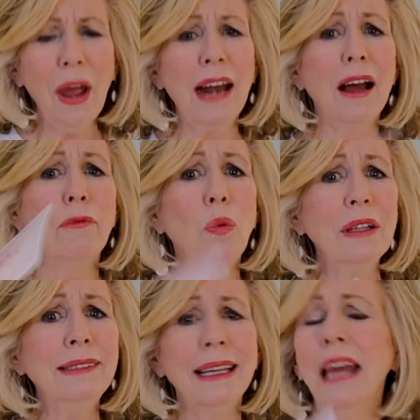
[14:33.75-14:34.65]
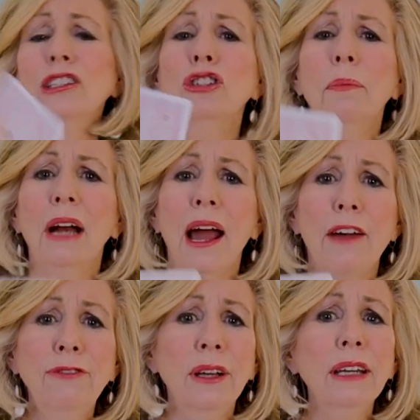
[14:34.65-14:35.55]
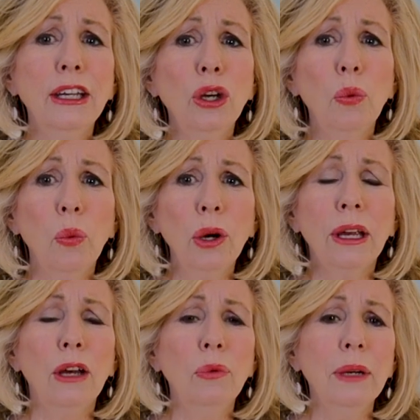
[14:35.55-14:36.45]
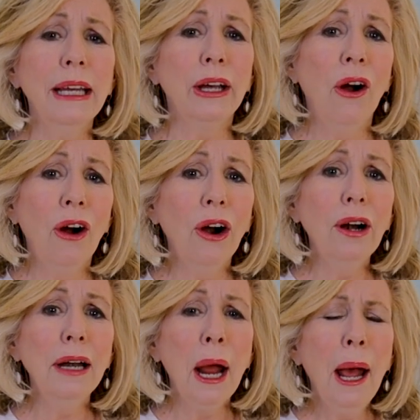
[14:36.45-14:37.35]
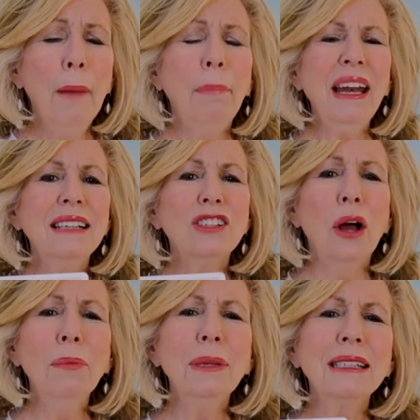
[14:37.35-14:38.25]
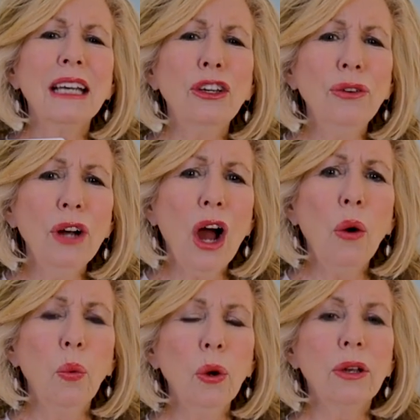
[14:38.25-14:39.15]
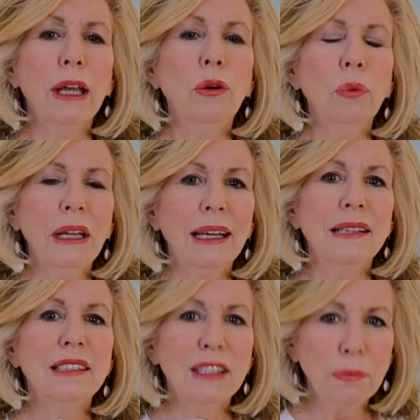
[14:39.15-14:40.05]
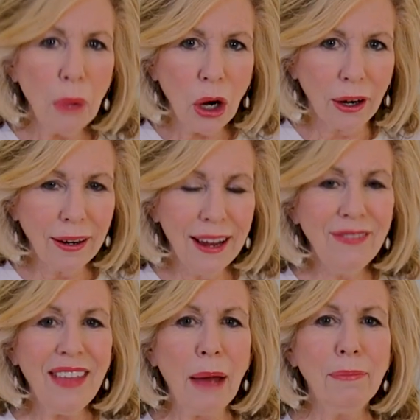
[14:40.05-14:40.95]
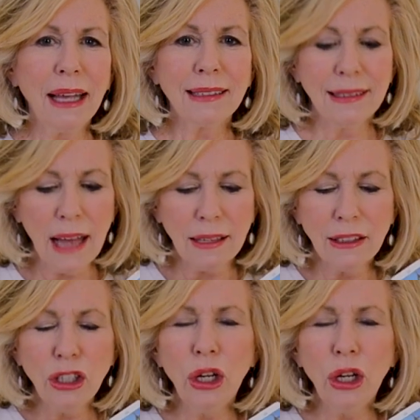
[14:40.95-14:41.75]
And once again, Gemini, I feel like you're working really hard, but it's almost like you're not working really smart, if that makes sense.